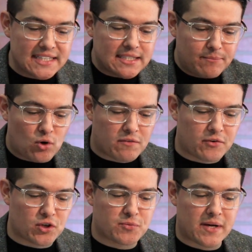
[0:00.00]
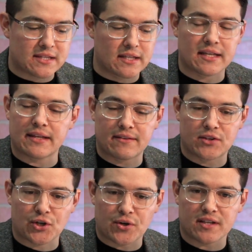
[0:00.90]
It's more of a respect thing.
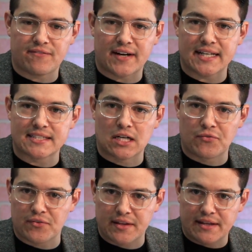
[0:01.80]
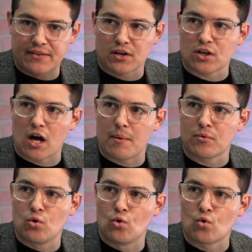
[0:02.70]
During the fight itself, they're
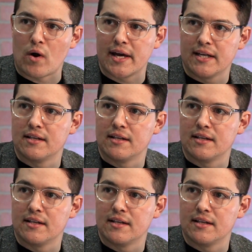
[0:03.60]
calm, cool, quiet.